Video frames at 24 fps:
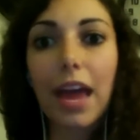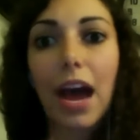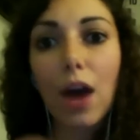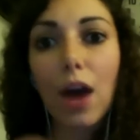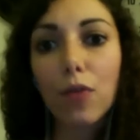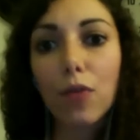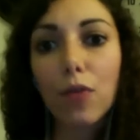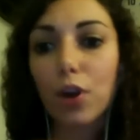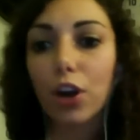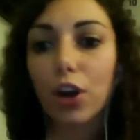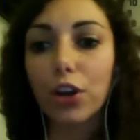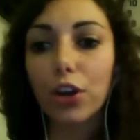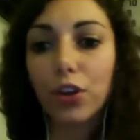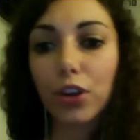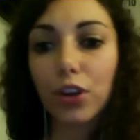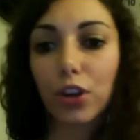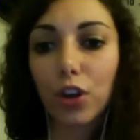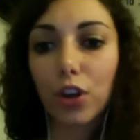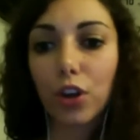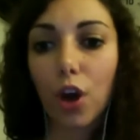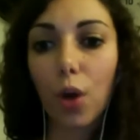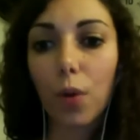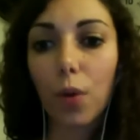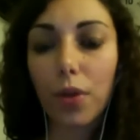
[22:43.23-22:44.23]
far are you going to
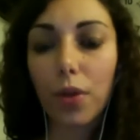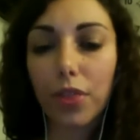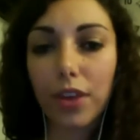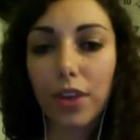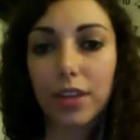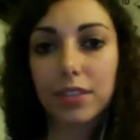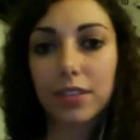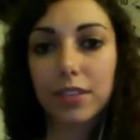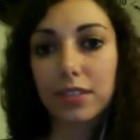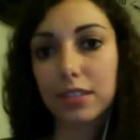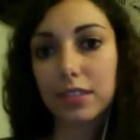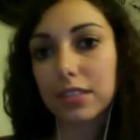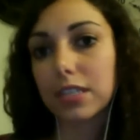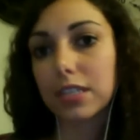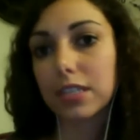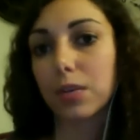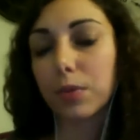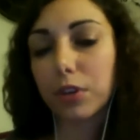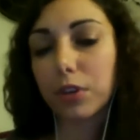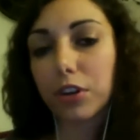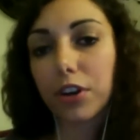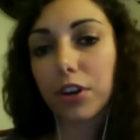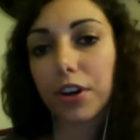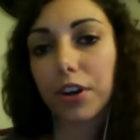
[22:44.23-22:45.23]
go with this, and see
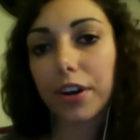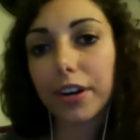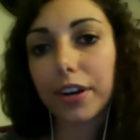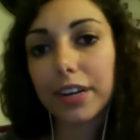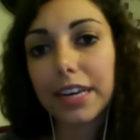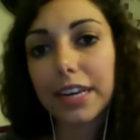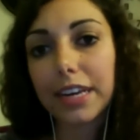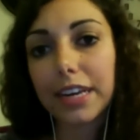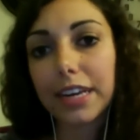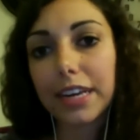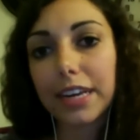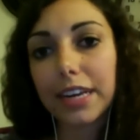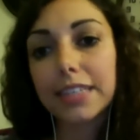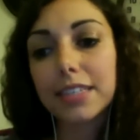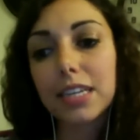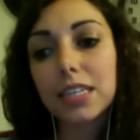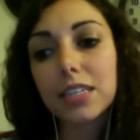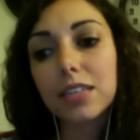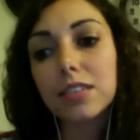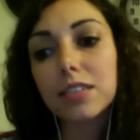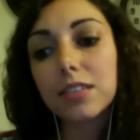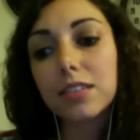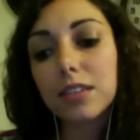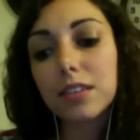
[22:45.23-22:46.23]
what her instinct
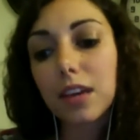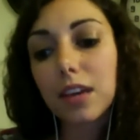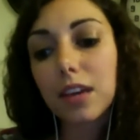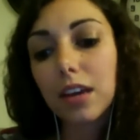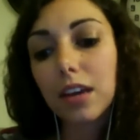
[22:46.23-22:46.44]
is.